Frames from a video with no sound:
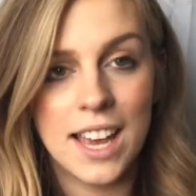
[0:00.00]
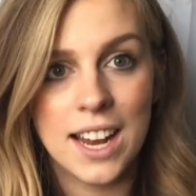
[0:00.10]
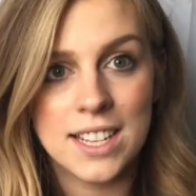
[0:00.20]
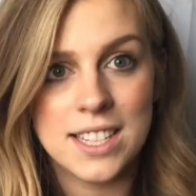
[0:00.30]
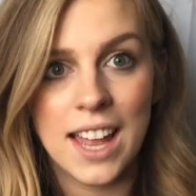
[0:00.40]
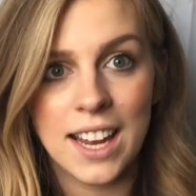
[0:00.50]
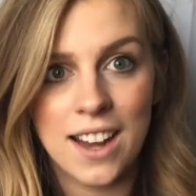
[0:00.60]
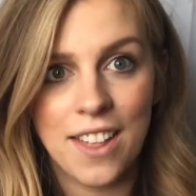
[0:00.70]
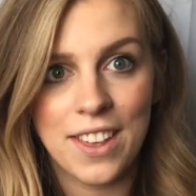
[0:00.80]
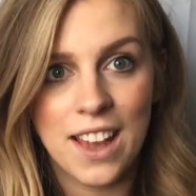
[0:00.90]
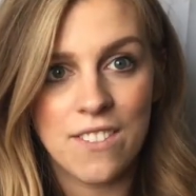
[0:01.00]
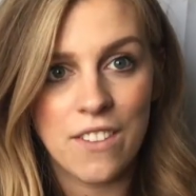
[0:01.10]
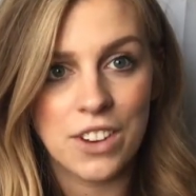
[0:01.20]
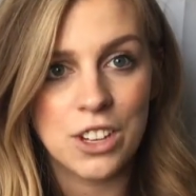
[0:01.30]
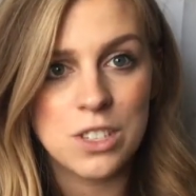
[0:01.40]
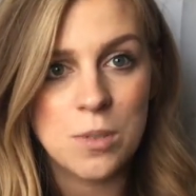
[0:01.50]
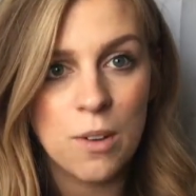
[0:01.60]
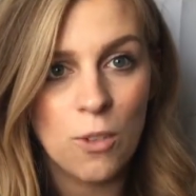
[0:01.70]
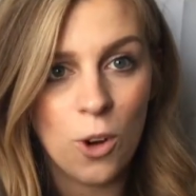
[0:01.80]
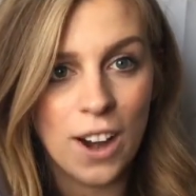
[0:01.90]
it is like nothing I've ever used
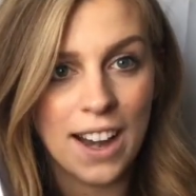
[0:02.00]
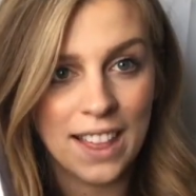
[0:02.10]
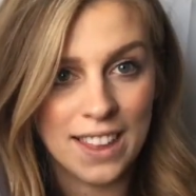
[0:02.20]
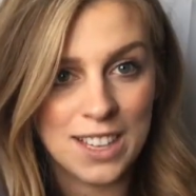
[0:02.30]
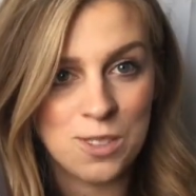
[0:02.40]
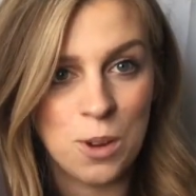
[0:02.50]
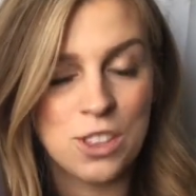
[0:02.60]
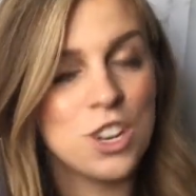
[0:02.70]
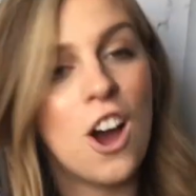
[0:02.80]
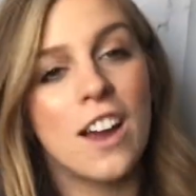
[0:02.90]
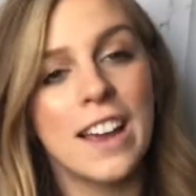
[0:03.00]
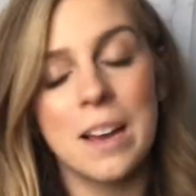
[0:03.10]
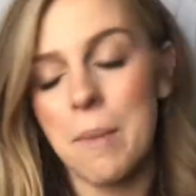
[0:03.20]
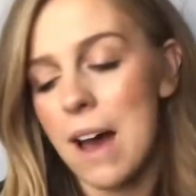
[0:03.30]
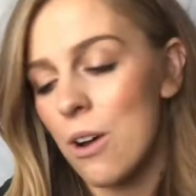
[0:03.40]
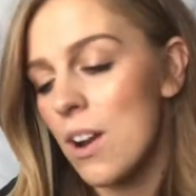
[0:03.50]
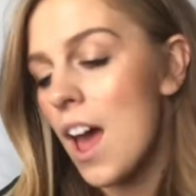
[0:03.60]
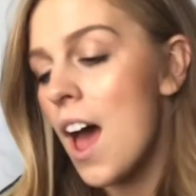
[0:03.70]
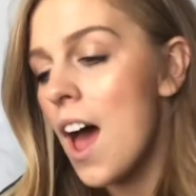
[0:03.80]
before and I think it's worth talking about.